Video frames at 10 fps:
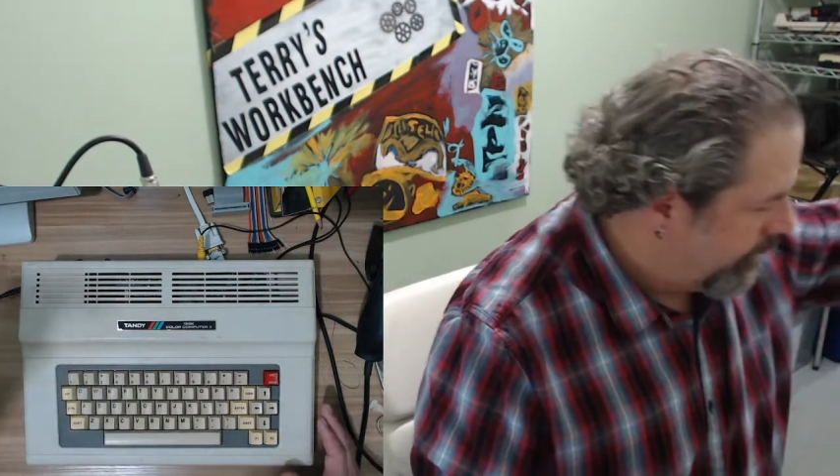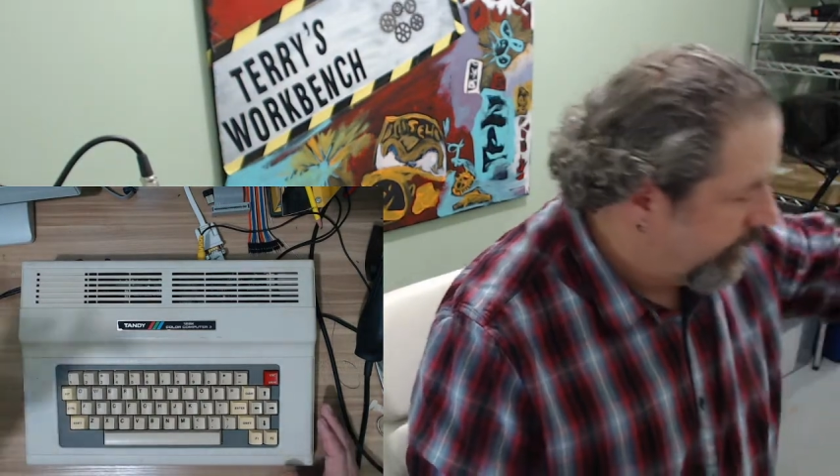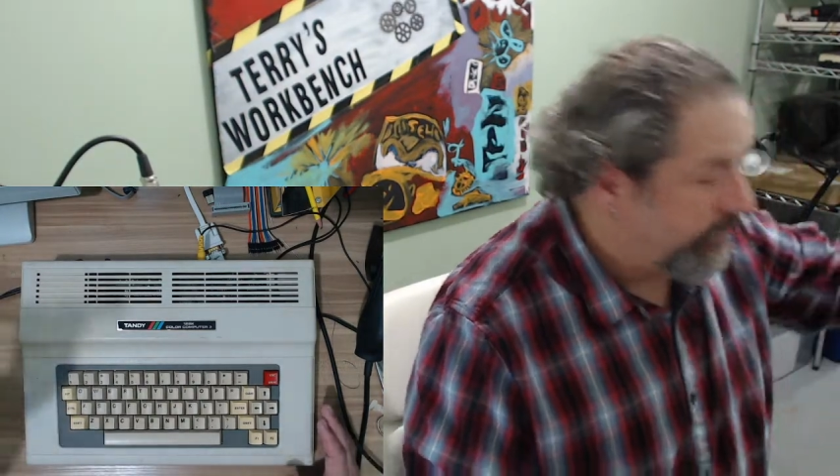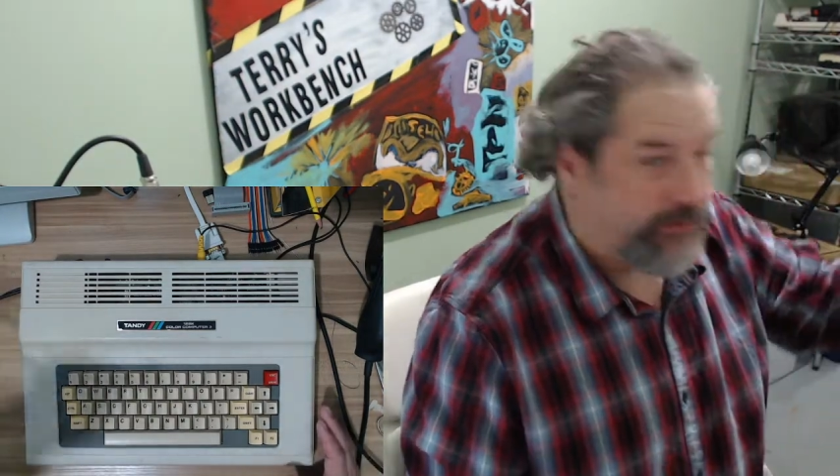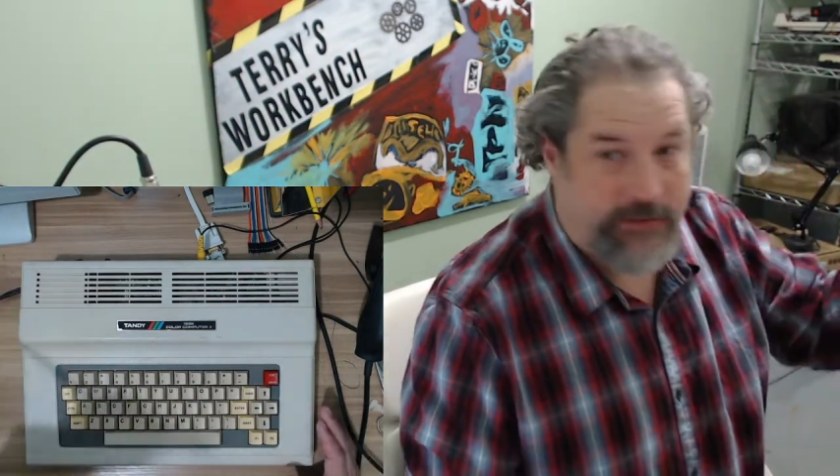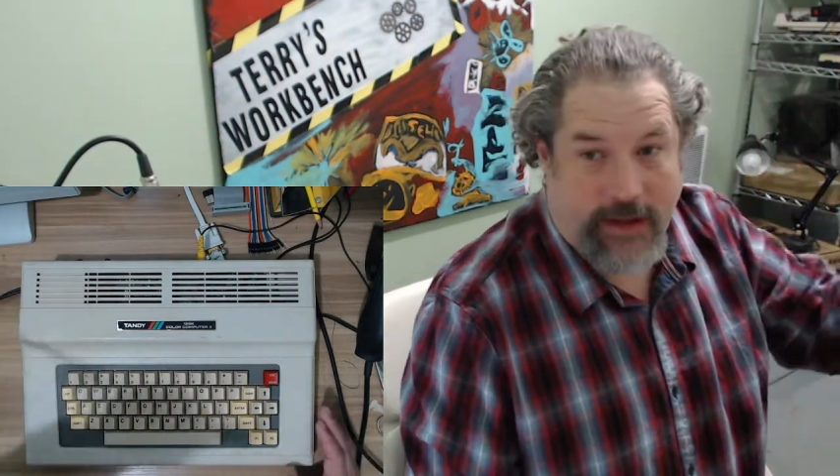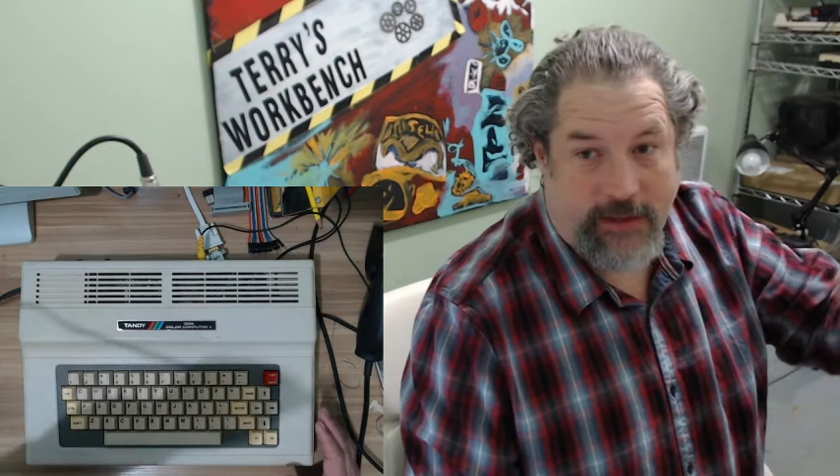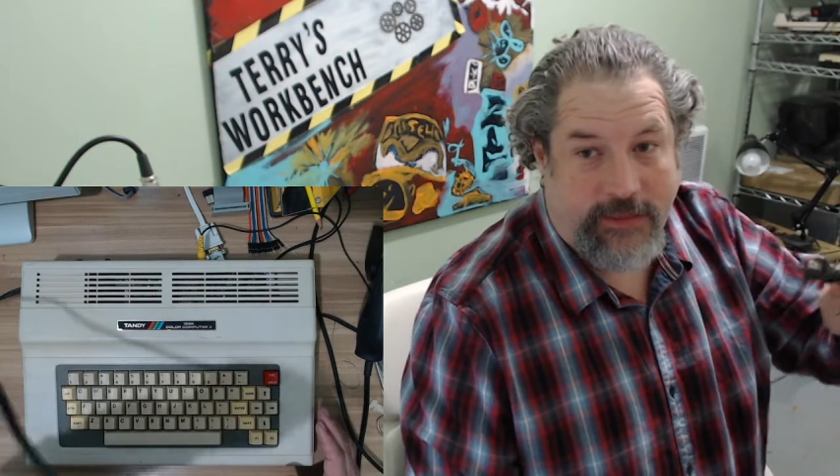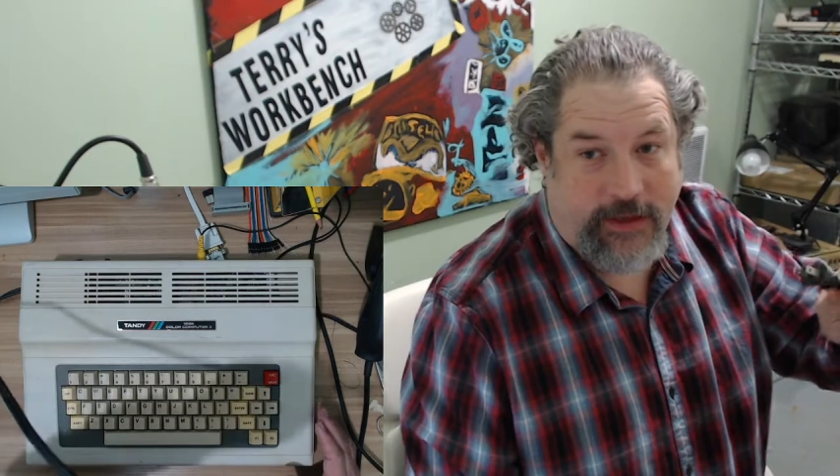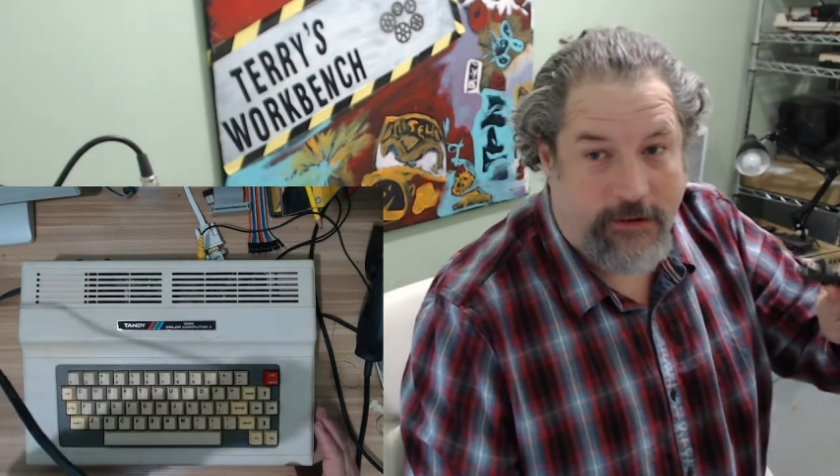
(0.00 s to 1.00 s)
the
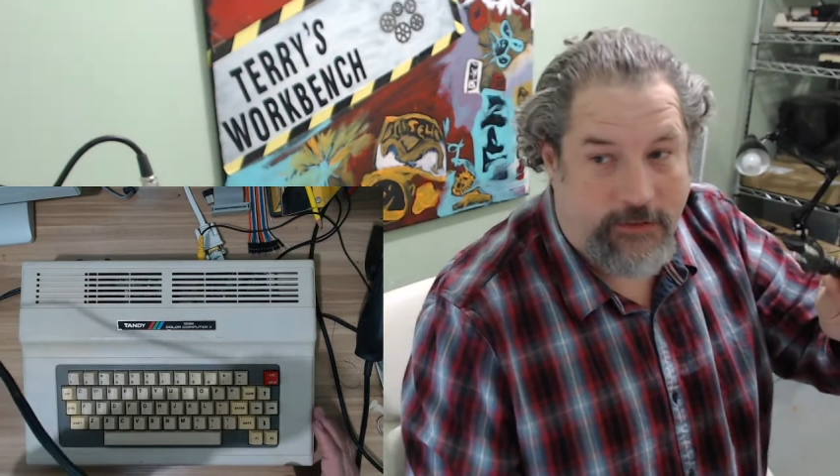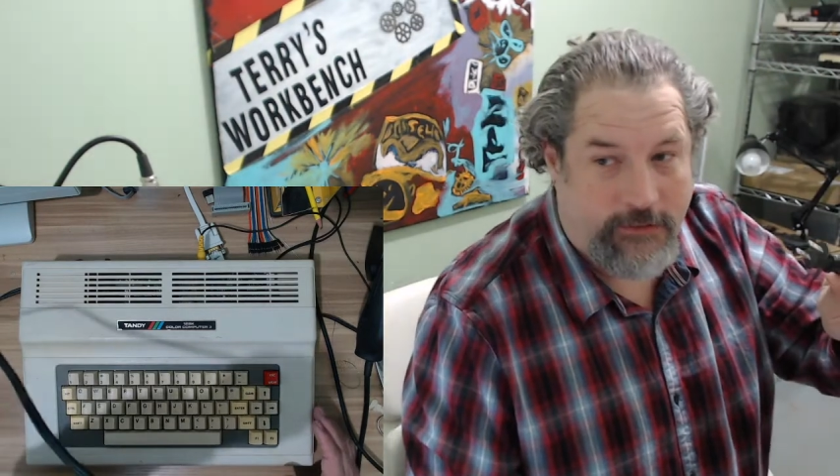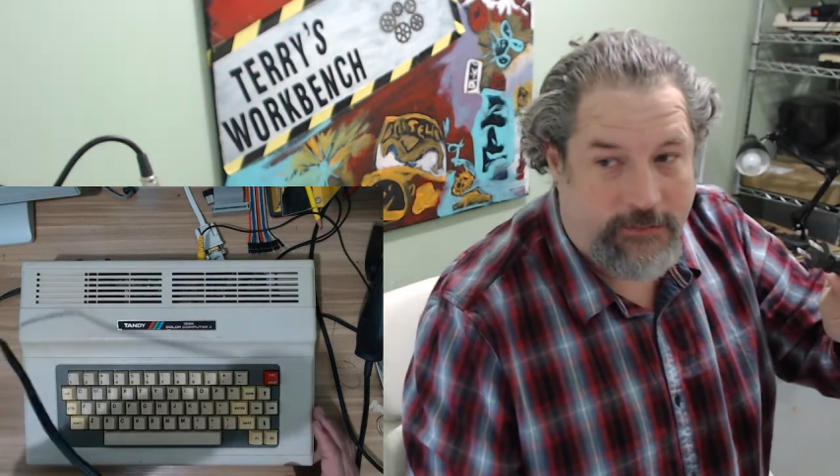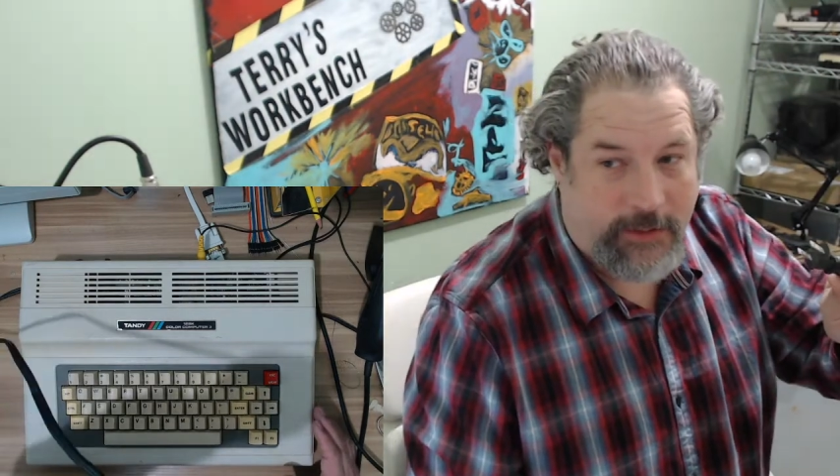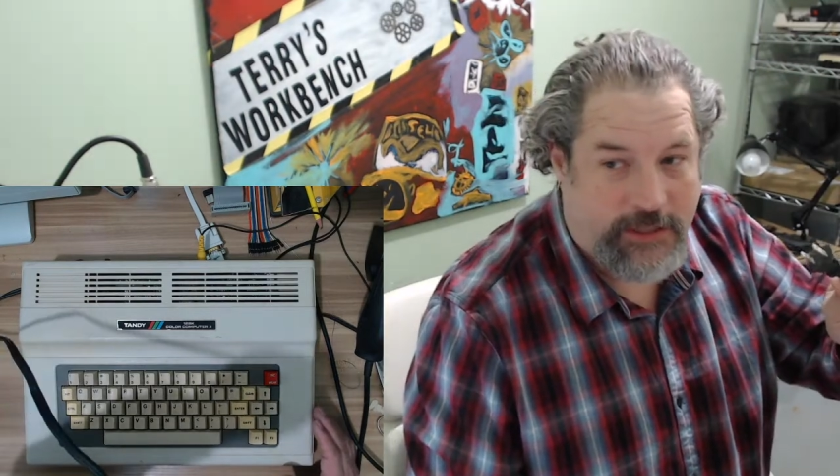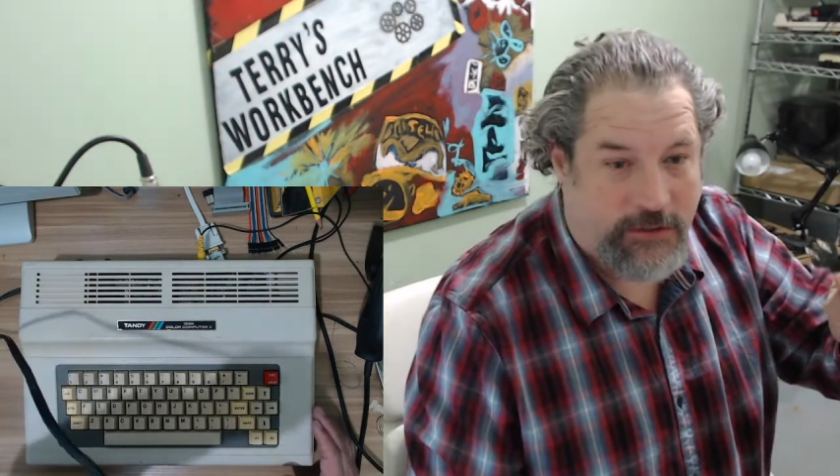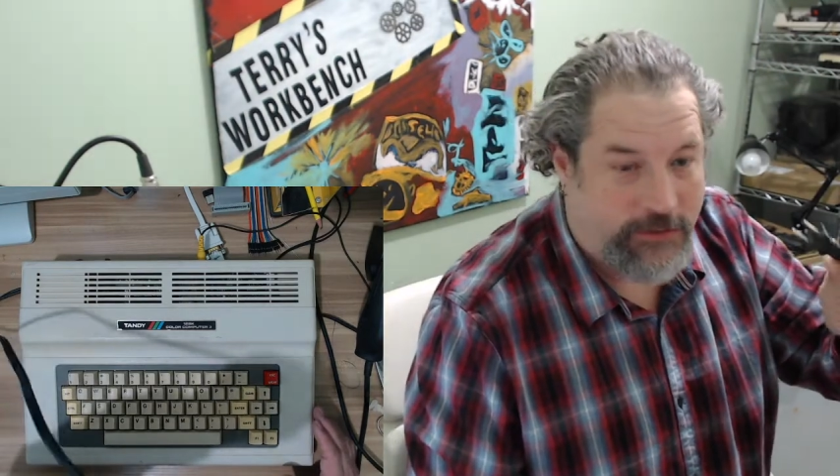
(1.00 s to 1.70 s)
second thing you do is make sure